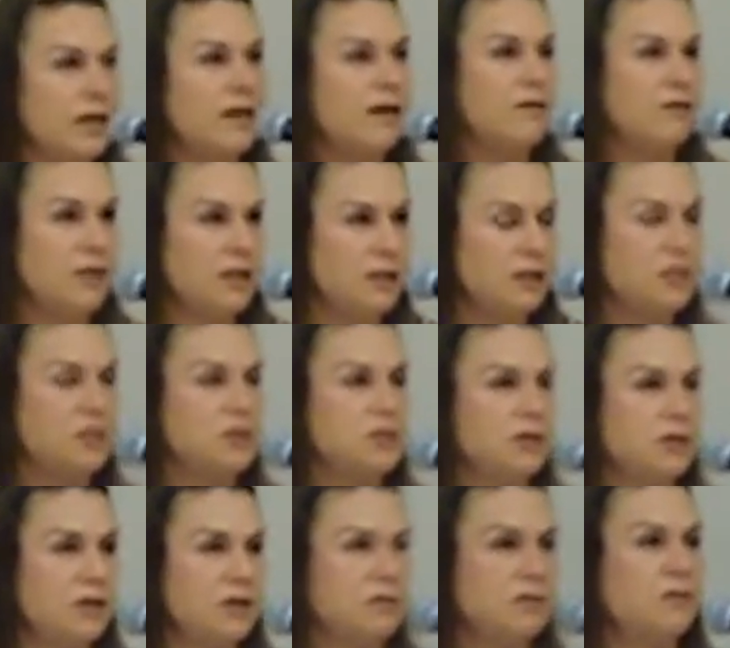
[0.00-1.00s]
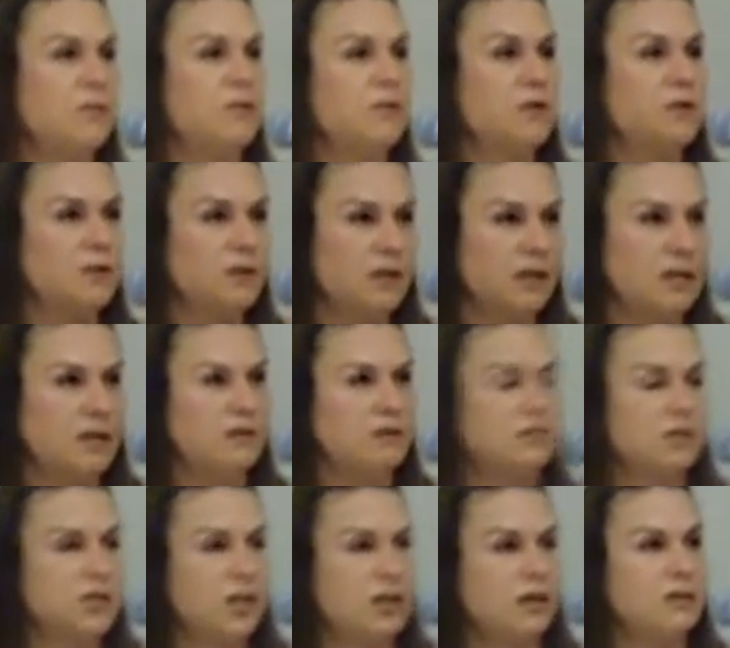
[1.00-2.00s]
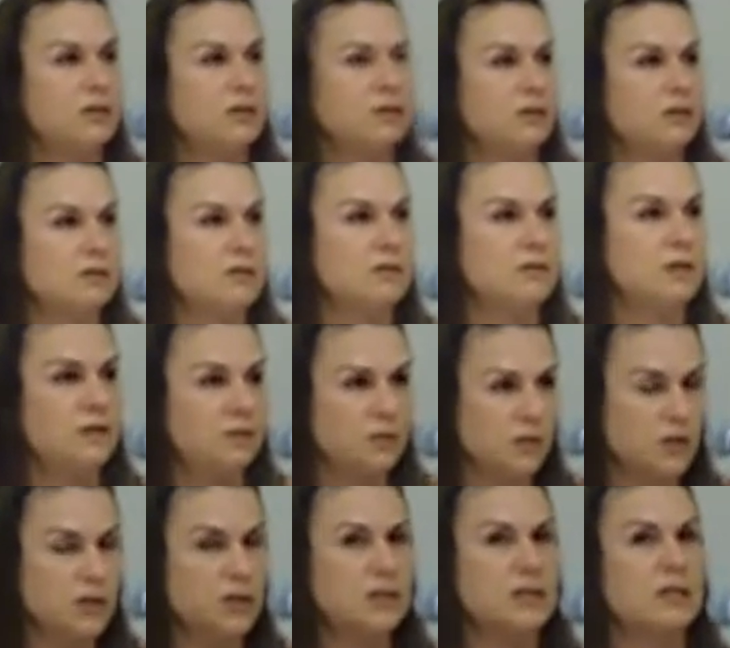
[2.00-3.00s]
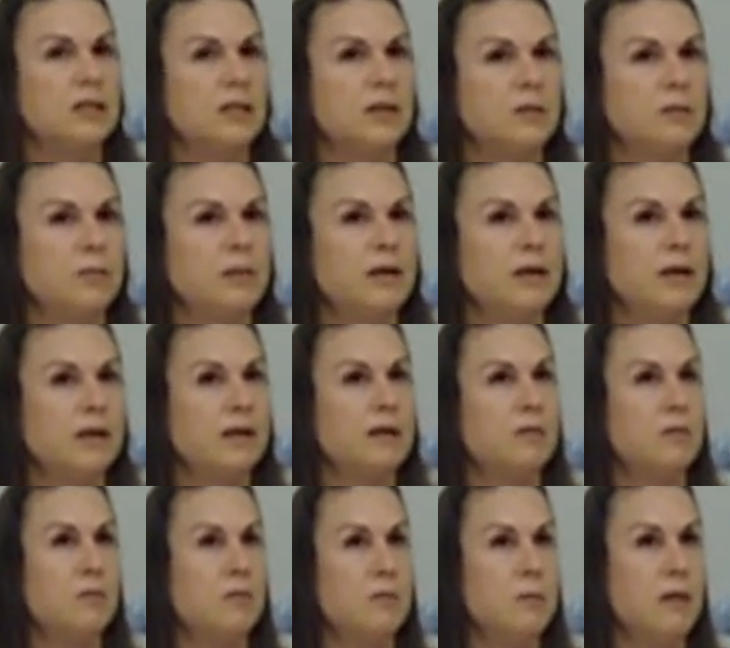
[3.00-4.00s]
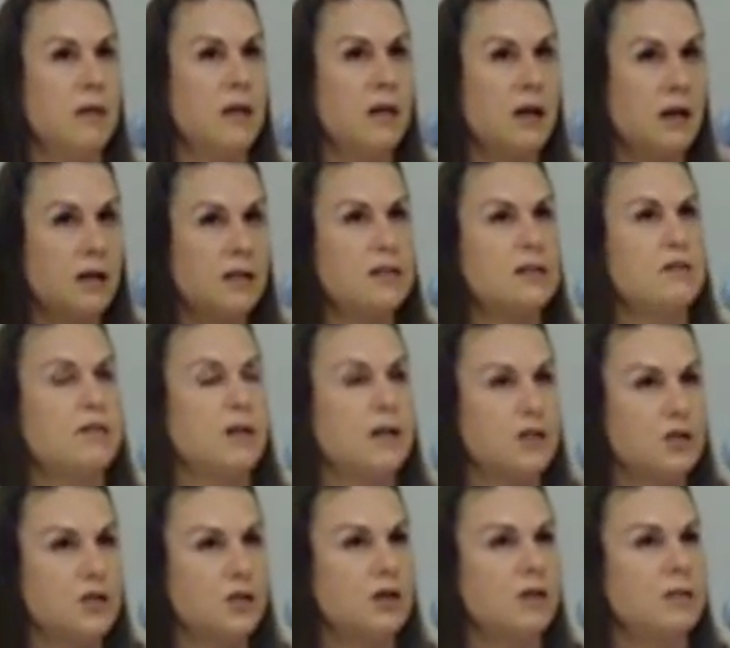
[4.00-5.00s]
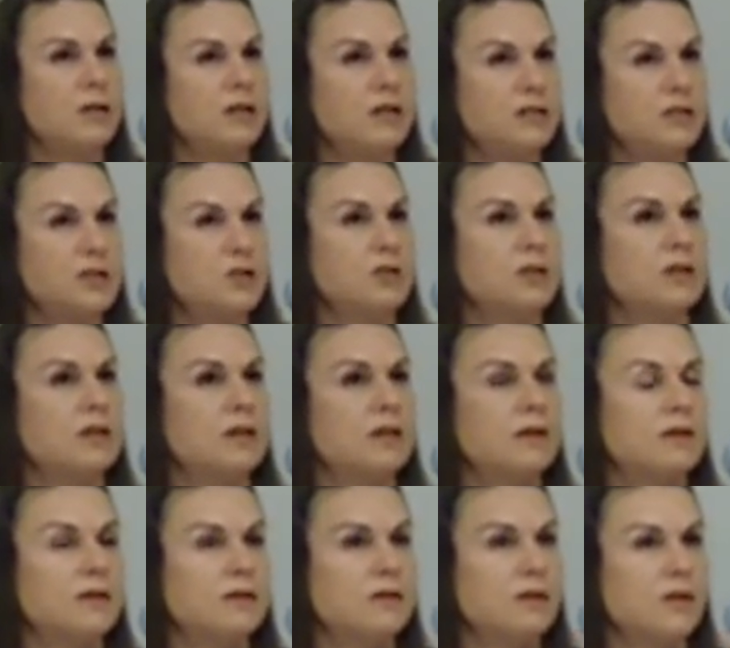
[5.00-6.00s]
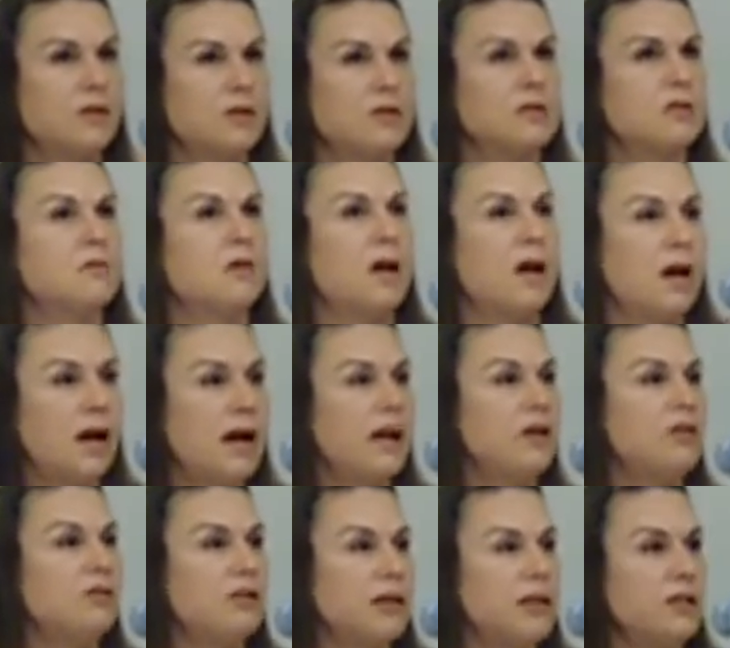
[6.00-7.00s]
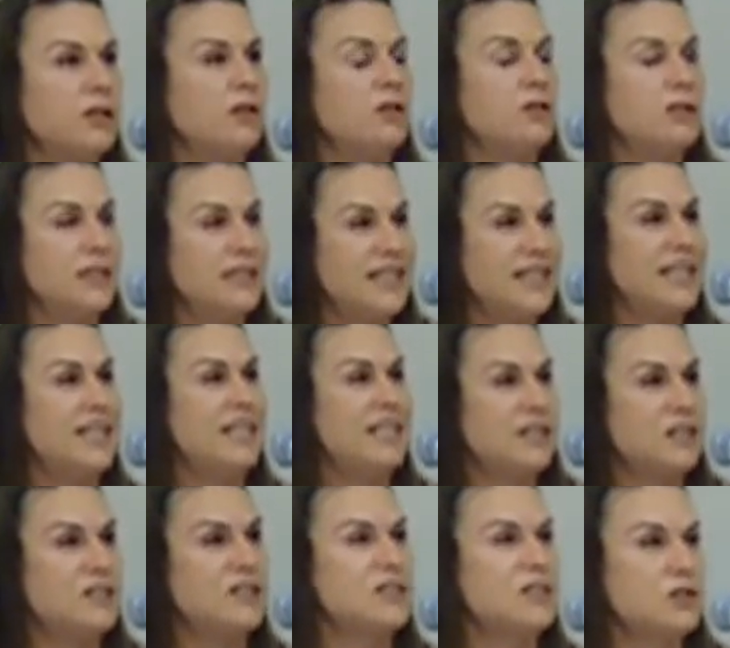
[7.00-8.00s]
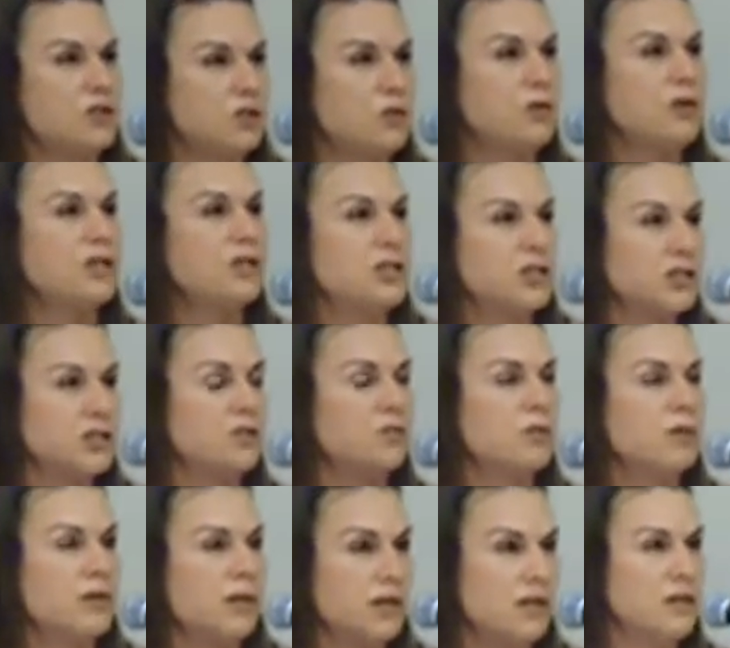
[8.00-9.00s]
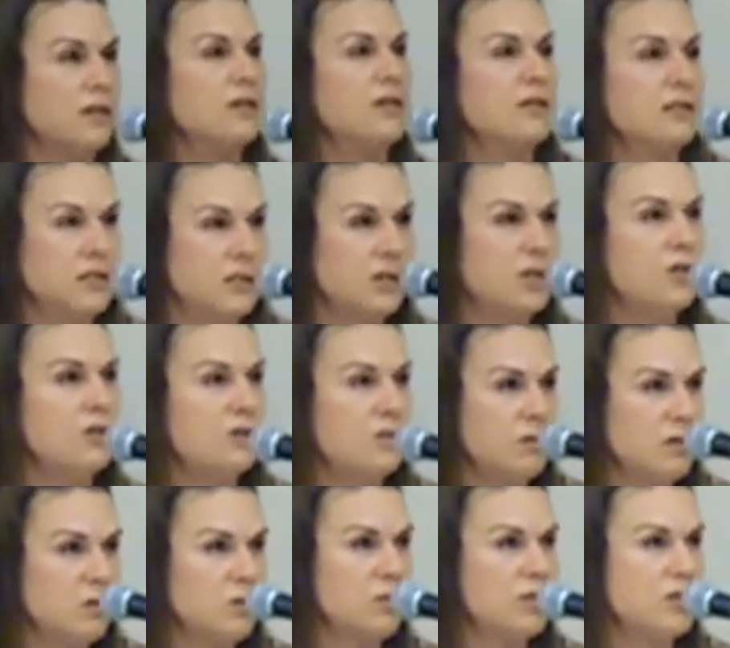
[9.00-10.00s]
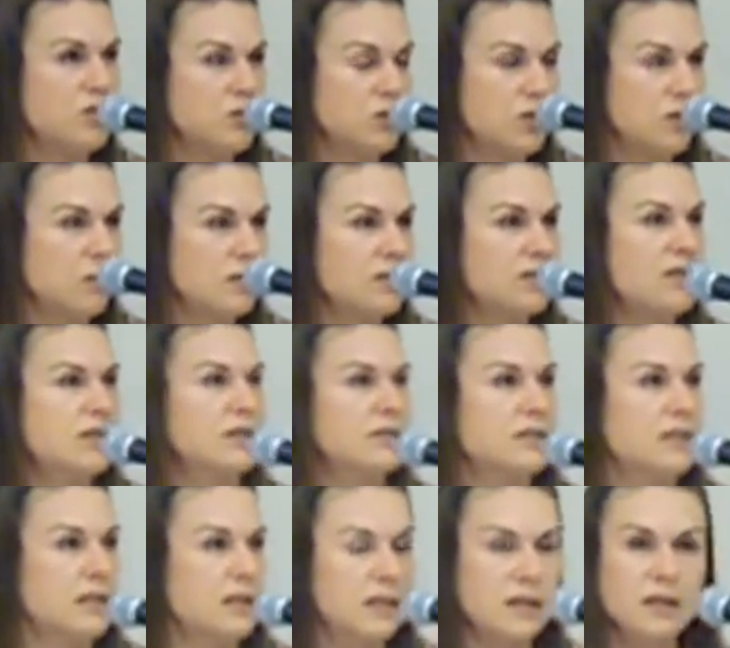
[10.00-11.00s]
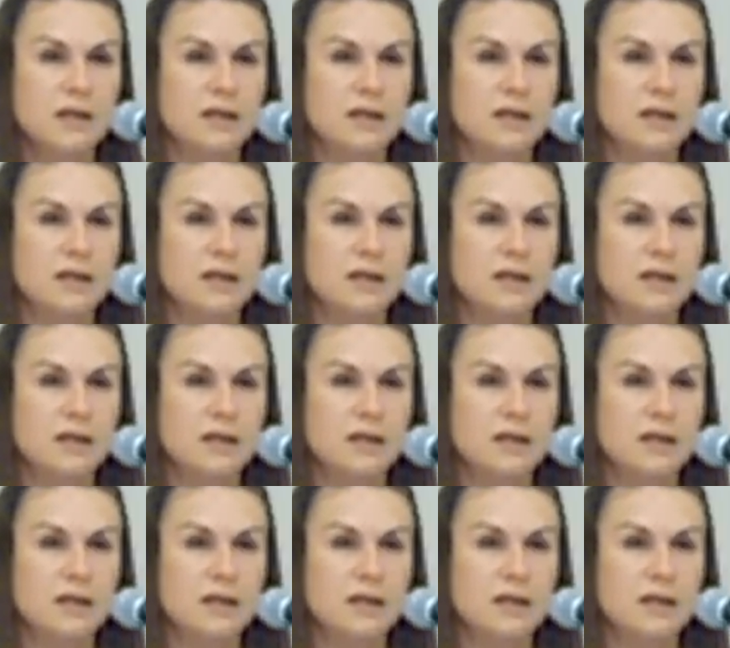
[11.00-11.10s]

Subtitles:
have a history of early childhood adversity, but because of that trauma history, there's a higher likelihood to get into situations where they can continue to be re-traumatized, like